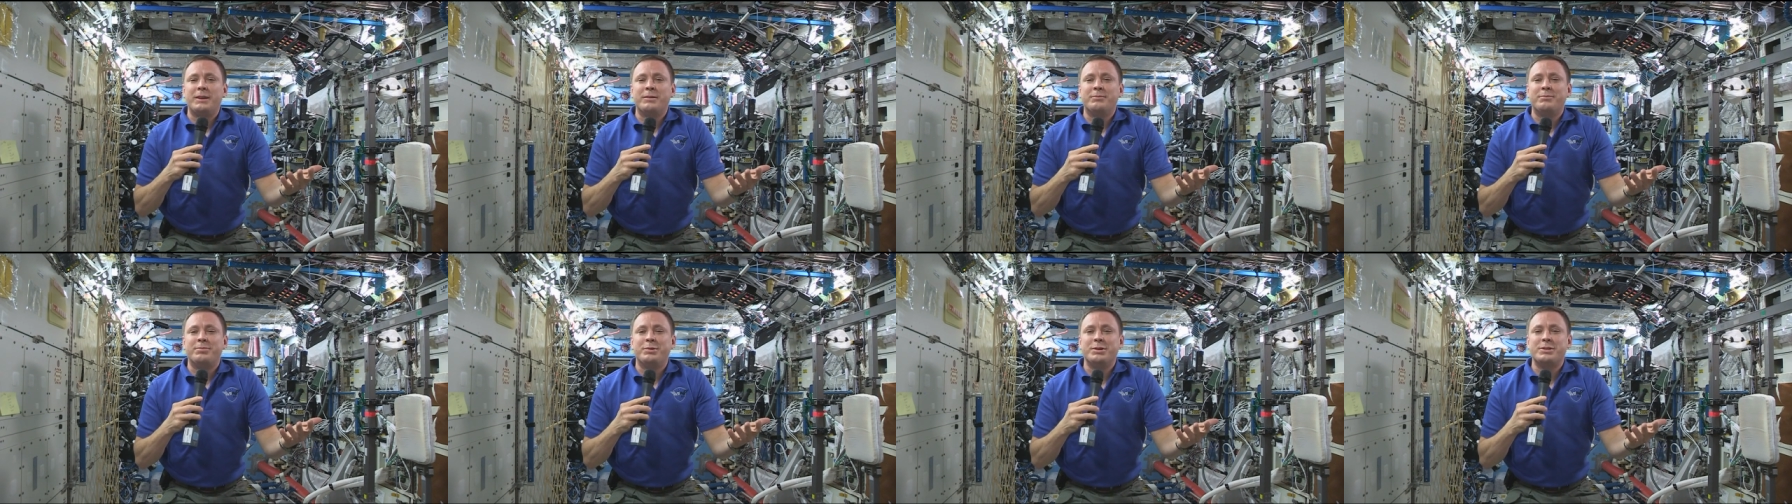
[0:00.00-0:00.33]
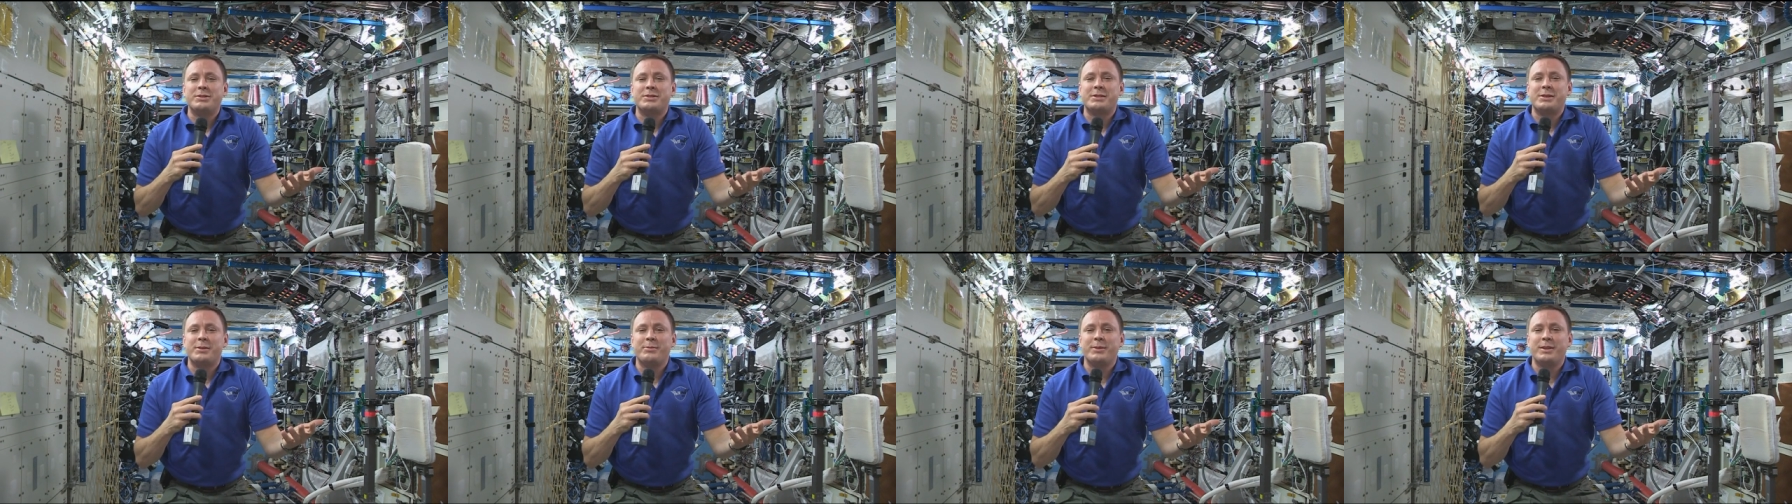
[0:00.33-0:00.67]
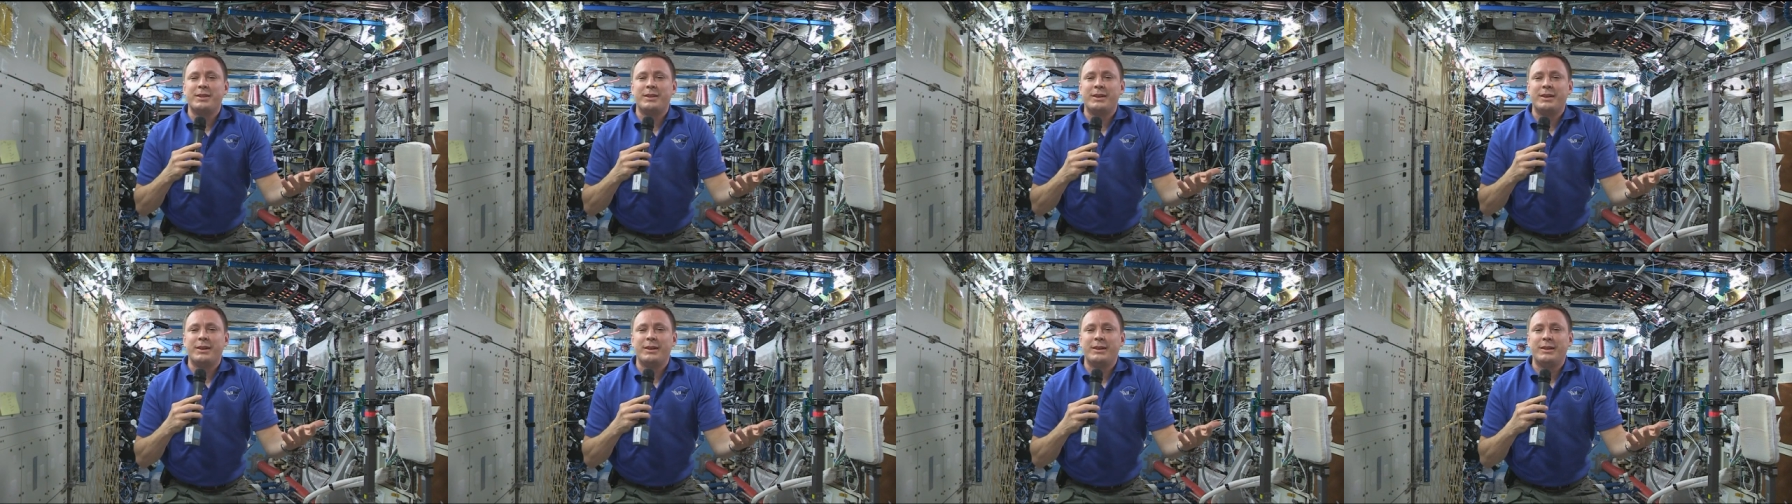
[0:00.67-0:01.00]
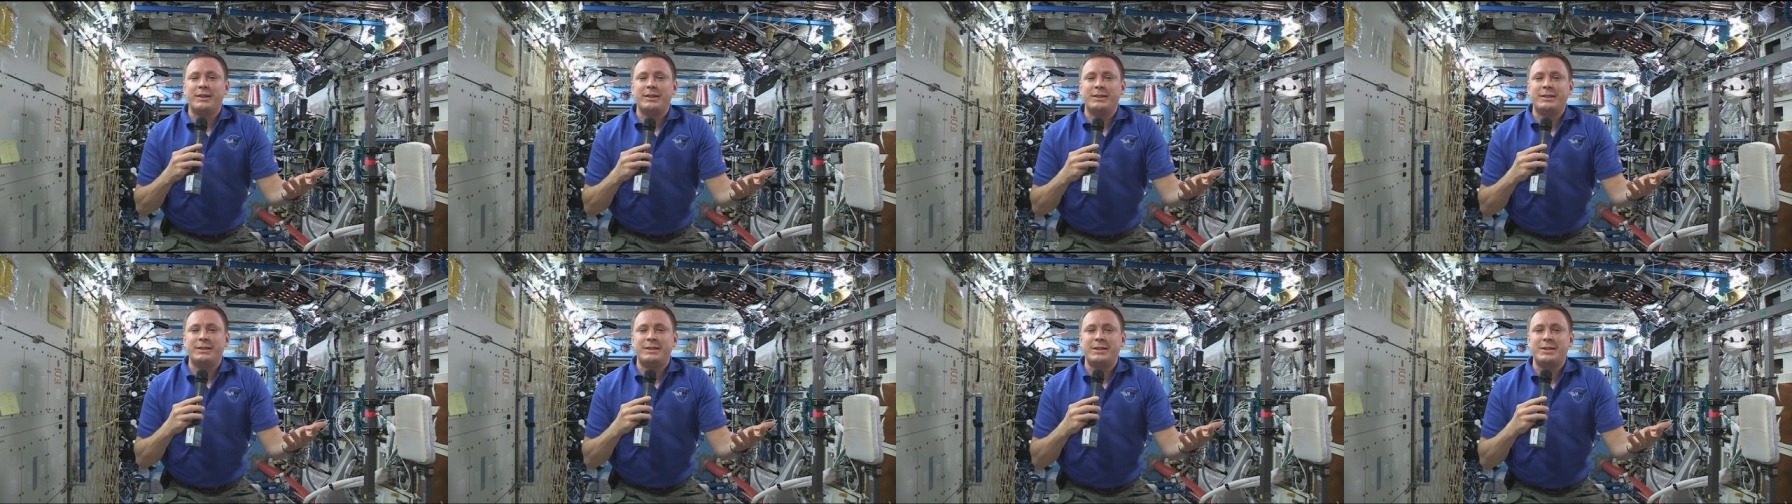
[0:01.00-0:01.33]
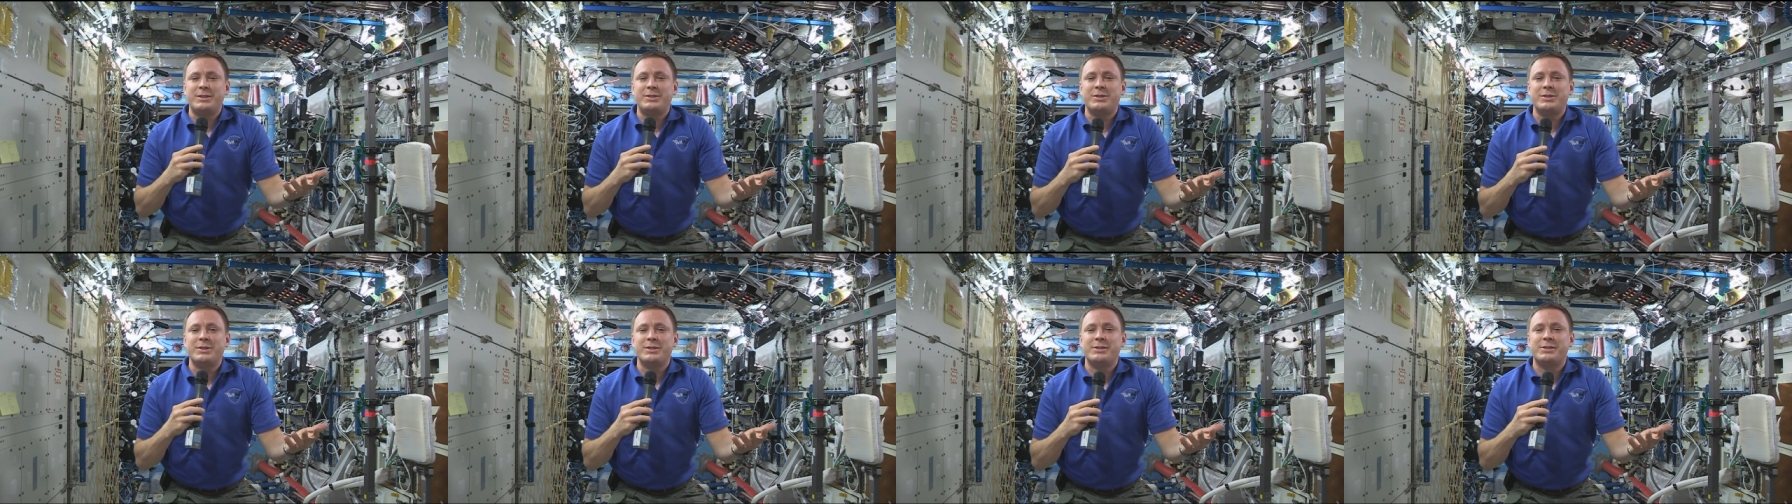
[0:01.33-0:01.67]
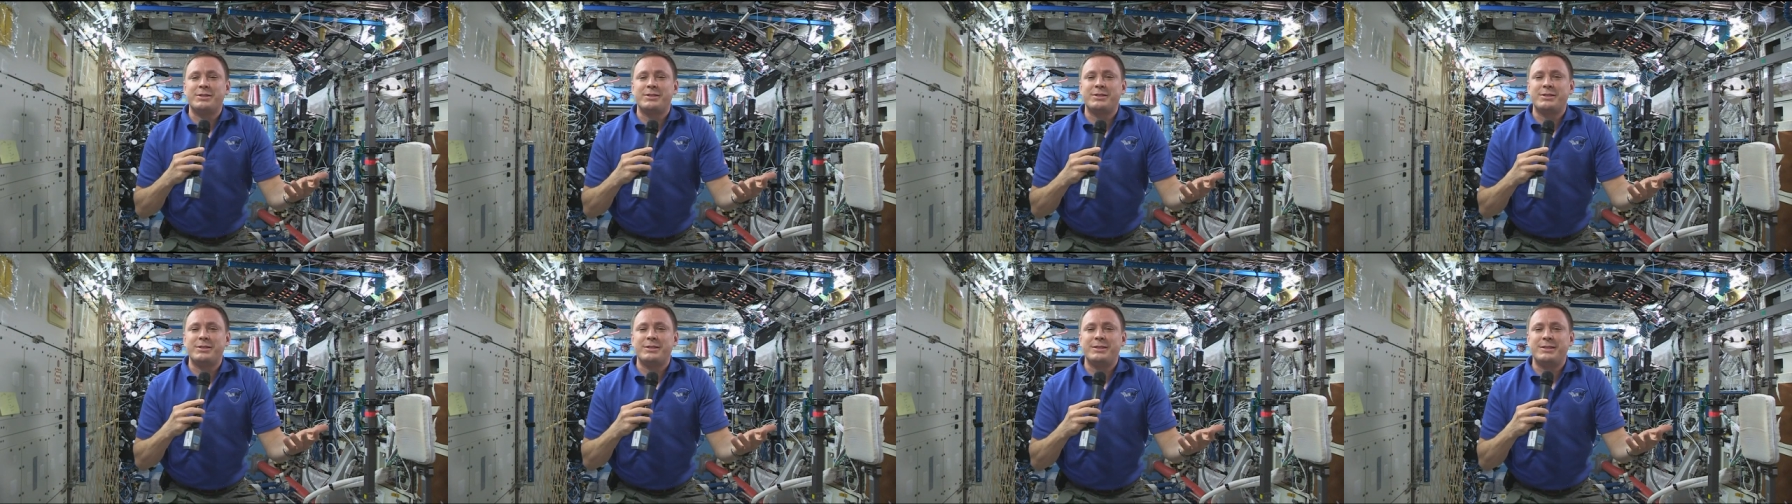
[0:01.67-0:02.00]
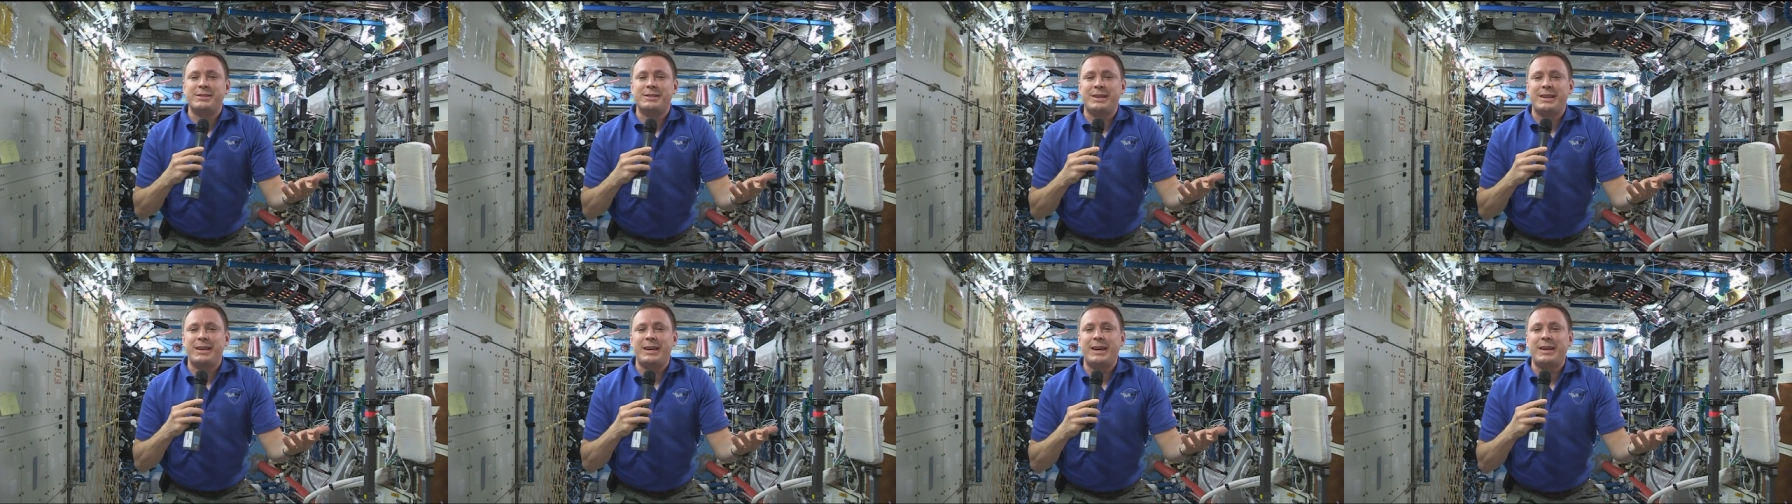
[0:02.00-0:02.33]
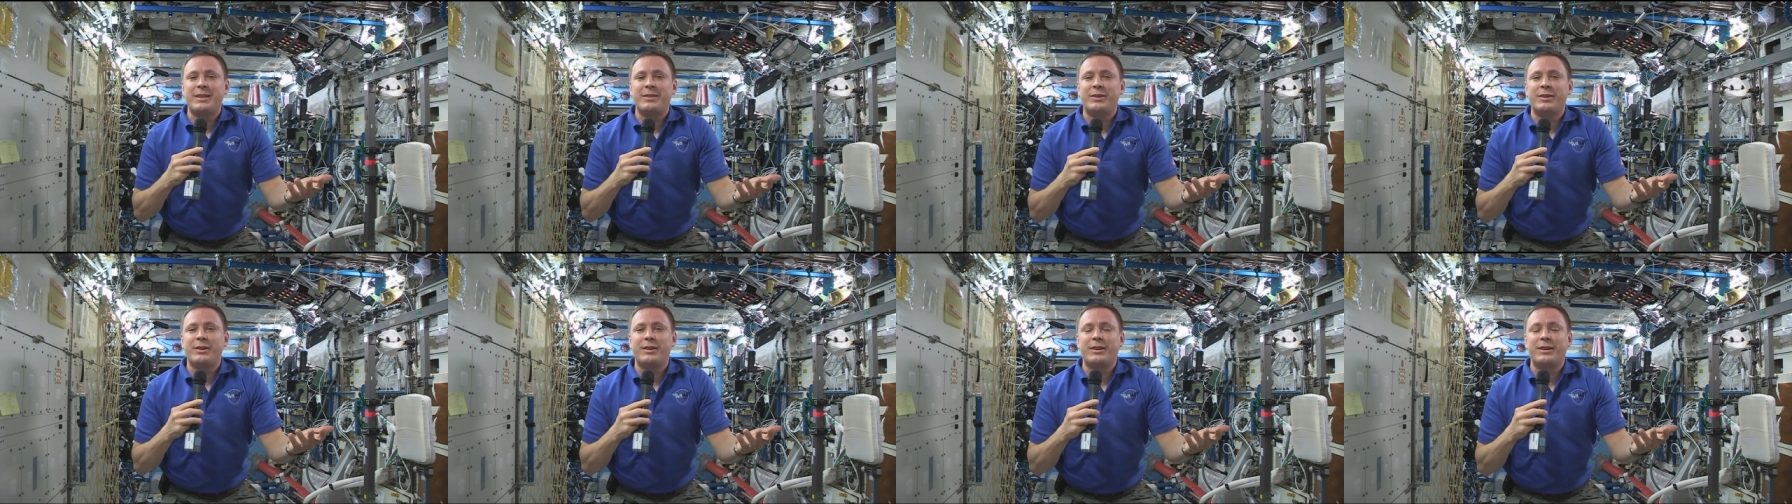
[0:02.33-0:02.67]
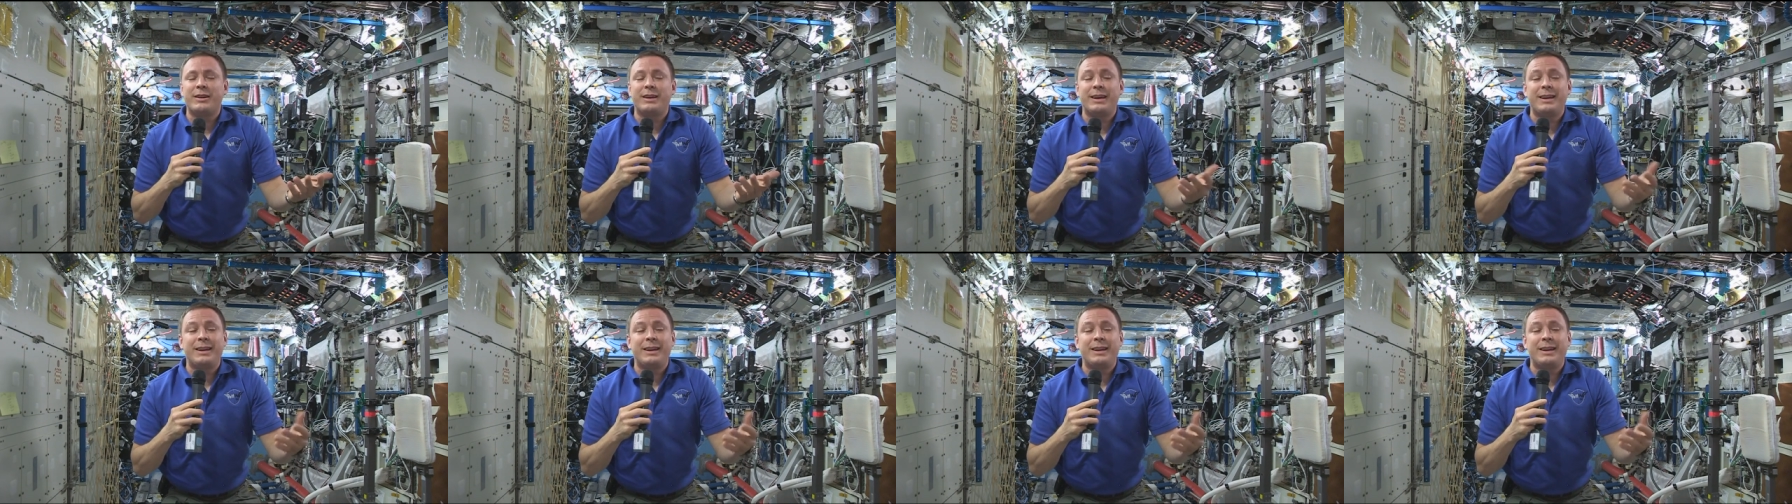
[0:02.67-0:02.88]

and put some of the dishes together.